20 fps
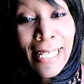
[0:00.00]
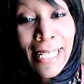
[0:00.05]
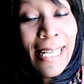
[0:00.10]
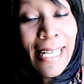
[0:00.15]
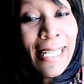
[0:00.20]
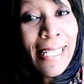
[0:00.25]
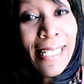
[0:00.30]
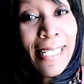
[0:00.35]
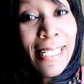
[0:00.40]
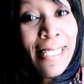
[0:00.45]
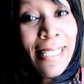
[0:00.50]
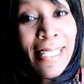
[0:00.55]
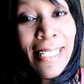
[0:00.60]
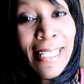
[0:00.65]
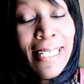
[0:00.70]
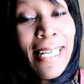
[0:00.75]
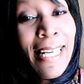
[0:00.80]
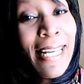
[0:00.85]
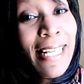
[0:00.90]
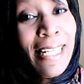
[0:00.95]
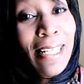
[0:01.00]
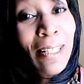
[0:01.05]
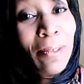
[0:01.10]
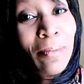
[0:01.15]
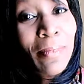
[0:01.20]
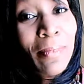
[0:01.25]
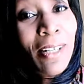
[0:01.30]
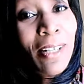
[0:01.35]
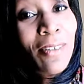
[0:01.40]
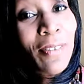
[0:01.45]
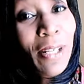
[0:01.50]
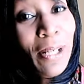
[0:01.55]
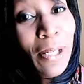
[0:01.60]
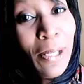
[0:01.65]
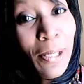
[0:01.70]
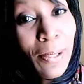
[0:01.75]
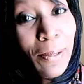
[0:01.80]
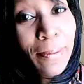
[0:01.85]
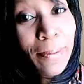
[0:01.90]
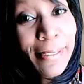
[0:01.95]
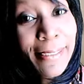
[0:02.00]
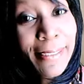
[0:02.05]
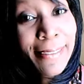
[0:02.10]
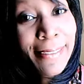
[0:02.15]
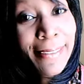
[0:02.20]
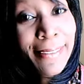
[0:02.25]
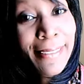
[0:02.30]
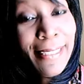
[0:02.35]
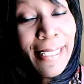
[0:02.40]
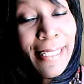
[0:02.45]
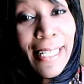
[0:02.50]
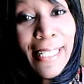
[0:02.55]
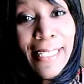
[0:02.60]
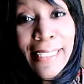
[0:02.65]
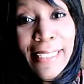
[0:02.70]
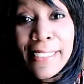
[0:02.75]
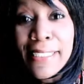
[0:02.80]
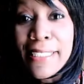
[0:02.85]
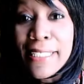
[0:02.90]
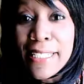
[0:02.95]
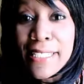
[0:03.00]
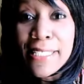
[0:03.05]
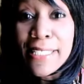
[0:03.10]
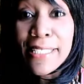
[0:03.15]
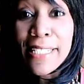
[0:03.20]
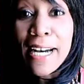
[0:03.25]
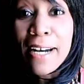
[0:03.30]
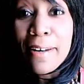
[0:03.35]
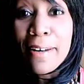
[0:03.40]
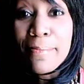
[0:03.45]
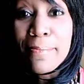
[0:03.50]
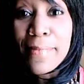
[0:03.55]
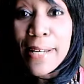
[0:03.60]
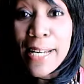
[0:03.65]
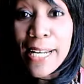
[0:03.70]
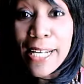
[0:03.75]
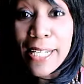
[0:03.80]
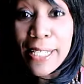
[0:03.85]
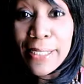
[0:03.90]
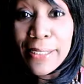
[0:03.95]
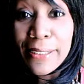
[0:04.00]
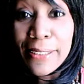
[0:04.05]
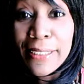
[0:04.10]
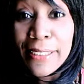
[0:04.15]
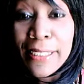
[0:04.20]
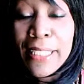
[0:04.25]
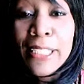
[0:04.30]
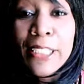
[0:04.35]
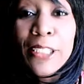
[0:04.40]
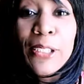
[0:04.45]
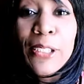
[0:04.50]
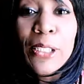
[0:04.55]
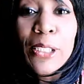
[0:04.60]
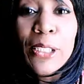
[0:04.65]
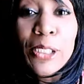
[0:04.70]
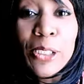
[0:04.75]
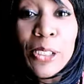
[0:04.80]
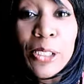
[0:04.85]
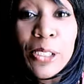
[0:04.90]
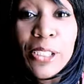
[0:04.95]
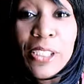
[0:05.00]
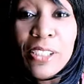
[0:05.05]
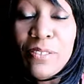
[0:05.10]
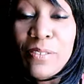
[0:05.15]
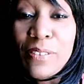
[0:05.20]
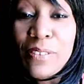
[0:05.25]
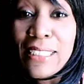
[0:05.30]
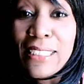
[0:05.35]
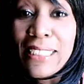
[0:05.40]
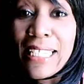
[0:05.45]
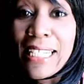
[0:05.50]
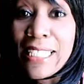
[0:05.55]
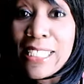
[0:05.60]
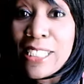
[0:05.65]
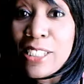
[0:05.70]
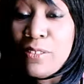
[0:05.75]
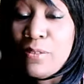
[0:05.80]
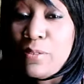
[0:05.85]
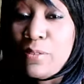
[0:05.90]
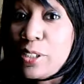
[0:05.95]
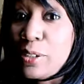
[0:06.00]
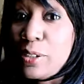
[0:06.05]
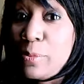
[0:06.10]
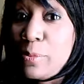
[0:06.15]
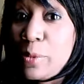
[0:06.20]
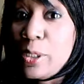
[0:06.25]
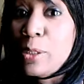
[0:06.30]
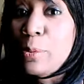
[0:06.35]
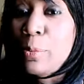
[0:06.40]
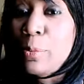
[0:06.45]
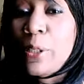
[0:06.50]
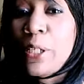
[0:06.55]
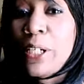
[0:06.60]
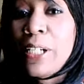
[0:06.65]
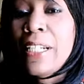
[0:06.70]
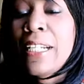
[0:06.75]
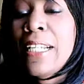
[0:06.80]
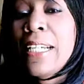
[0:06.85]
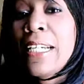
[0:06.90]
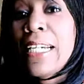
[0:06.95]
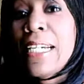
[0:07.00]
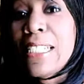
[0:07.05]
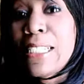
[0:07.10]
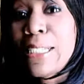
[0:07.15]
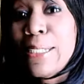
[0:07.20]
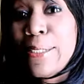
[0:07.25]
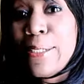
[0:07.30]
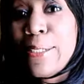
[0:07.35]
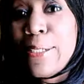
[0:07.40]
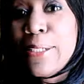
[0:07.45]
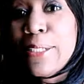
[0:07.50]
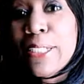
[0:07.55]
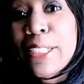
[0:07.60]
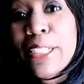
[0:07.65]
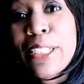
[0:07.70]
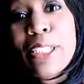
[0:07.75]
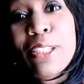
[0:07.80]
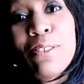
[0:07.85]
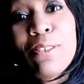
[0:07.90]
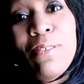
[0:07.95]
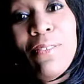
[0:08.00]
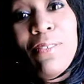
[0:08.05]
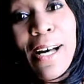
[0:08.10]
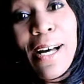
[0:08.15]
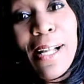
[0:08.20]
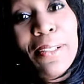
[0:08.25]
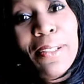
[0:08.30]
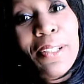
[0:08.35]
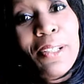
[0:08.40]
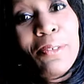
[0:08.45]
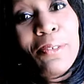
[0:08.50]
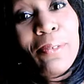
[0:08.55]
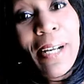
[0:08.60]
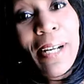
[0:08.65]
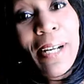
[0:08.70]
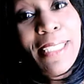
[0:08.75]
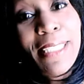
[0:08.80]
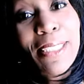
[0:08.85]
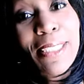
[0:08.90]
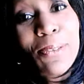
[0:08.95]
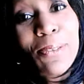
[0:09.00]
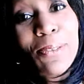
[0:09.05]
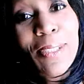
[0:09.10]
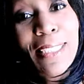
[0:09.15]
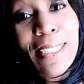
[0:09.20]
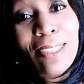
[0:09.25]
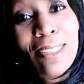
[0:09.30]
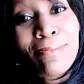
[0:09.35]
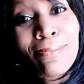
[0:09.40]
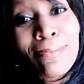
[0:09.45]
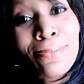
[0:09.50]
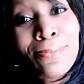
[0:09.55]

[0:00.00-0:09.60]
And in the kingdom of Jehovah, it does not matter your church affiliation for the most part as long as you follow the righteous one